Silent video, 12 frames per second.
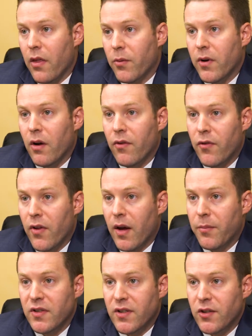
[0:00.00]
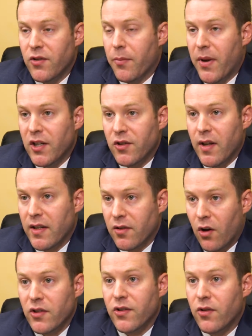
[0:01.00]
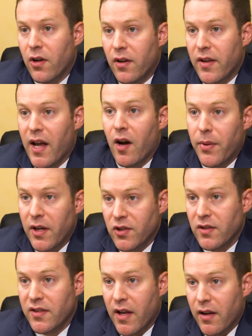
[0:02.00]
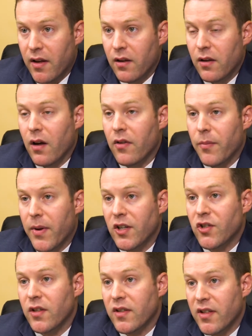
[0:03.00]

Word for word: the recovery for that procedure, the patient that's also done in the outpatient setting. Uh, the patient is